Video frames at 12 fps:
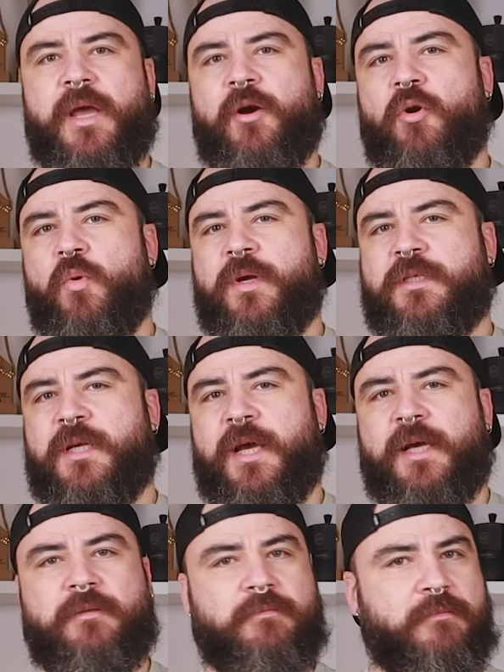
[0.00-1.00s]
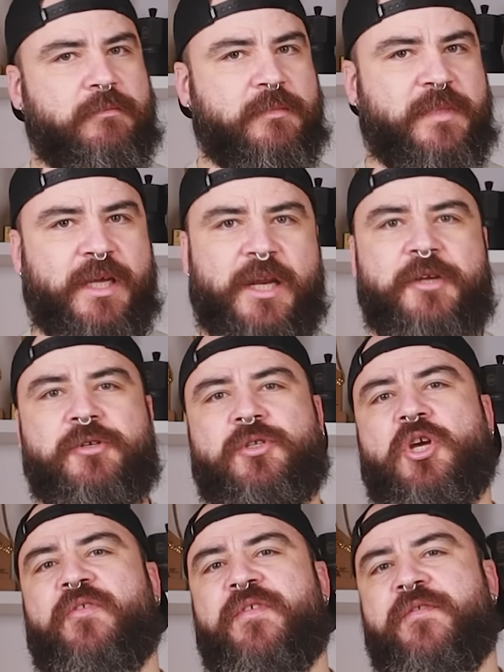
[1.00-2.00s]
I always had delicious
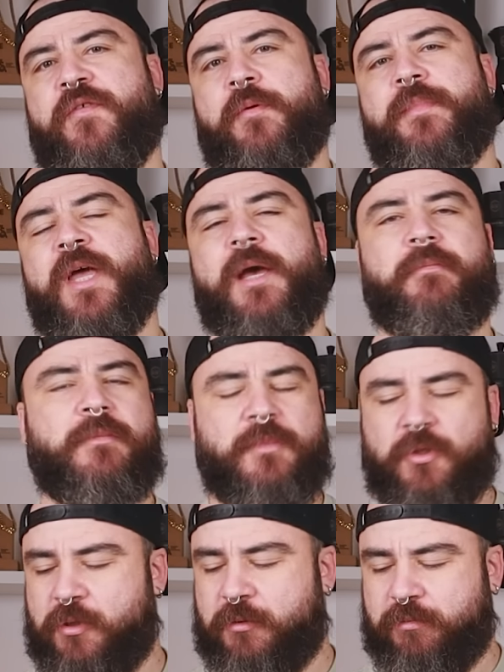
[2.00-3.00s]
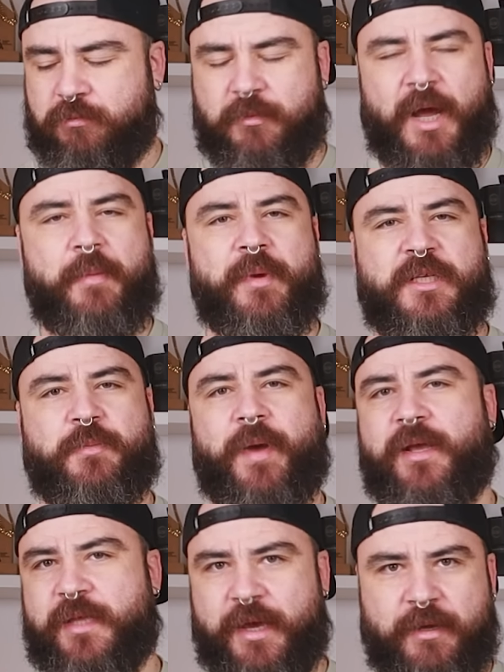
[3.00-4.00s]
coffee from them, so I'm
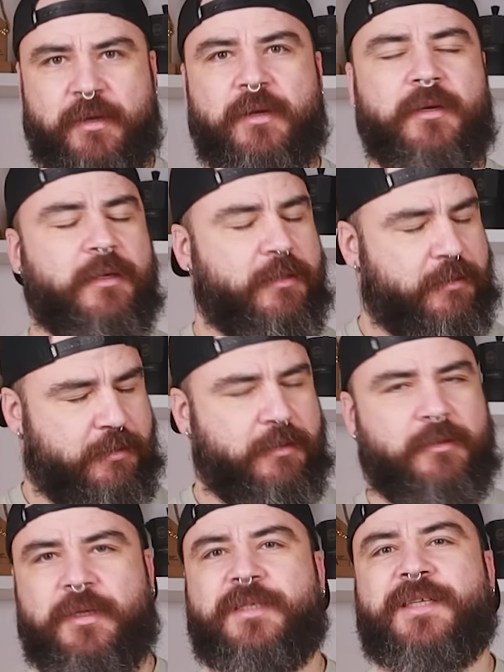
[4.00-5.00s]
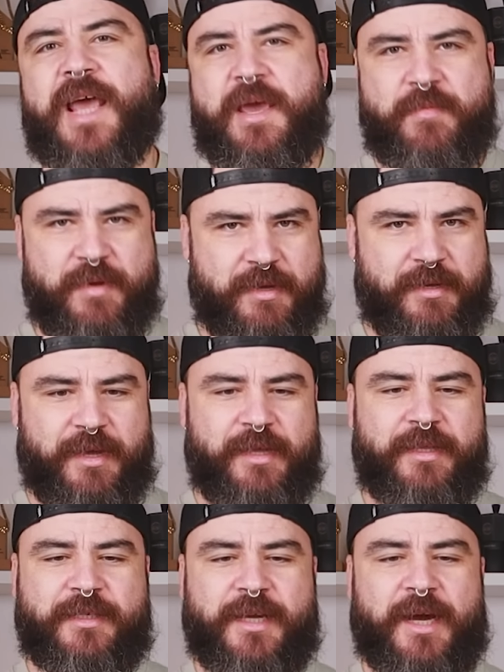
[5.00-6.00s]
expecting the same
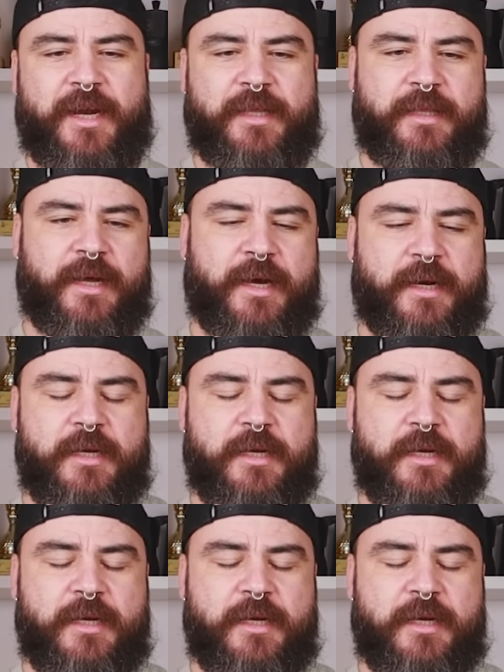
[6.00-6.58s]
in this calendar.